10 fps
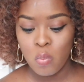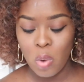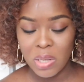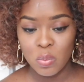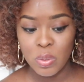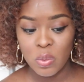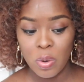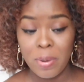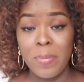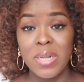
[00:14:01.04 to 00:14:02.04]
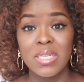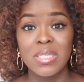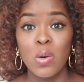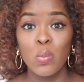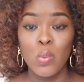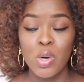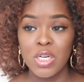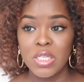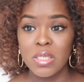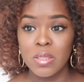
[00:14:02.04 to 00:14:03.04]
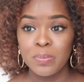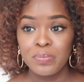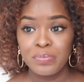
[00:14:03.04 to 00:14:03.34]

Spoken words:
and with the way my placenta was,